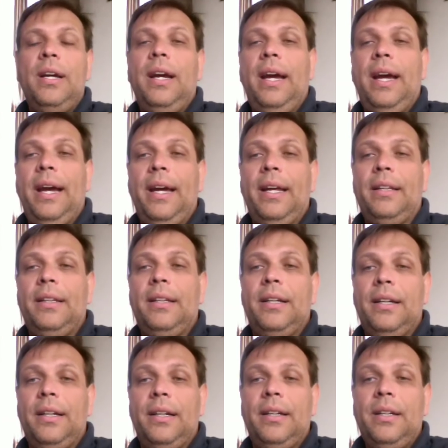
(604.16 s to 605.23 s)
And
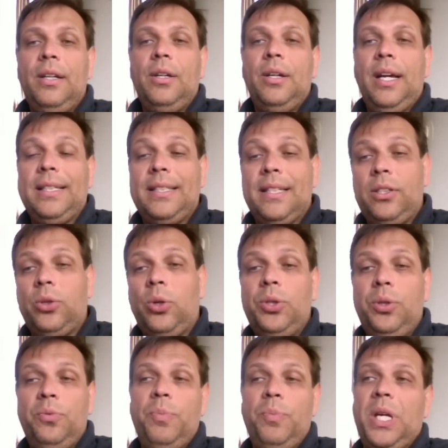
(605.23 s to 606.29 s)
as I told
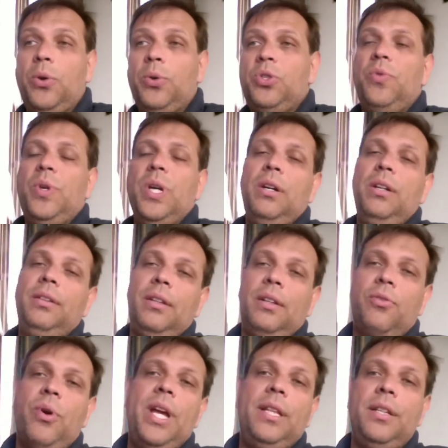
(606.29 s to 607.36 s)
you, because we are
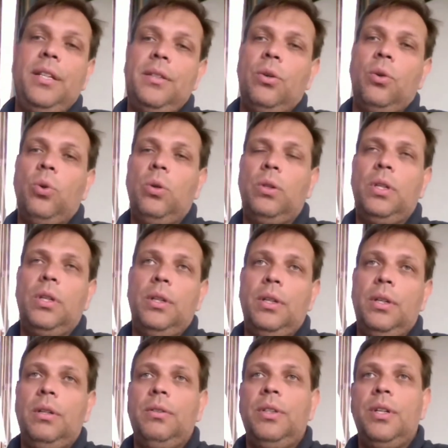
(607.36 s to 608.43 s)
integrated all
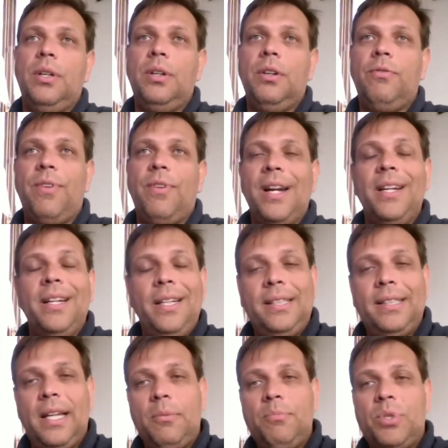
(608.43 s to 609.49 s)
the final
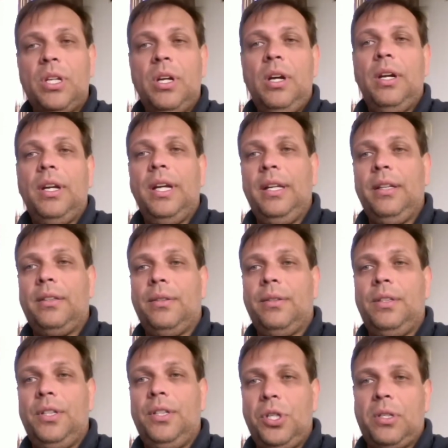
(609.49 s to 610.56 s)
exams into
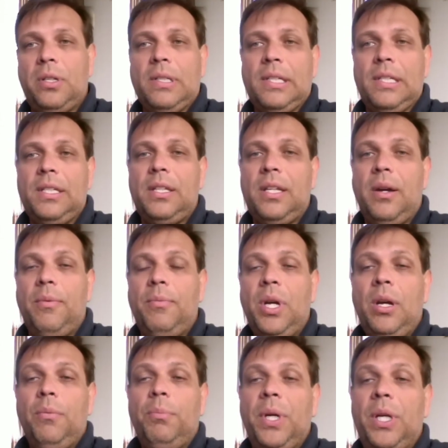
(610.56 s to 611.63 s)
the digital system,
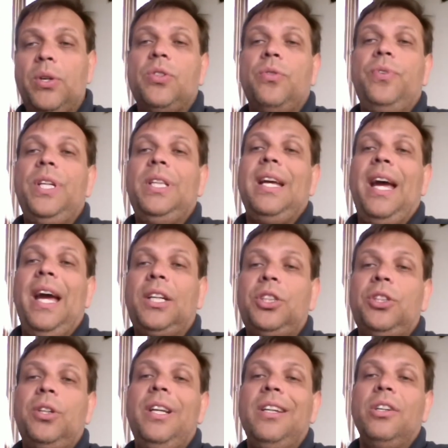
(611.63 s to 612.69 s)
because of it,
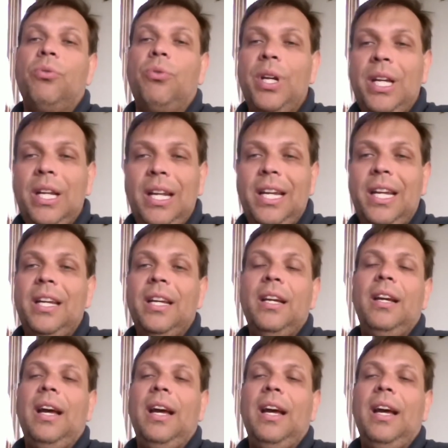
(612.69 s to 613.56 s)
actually really,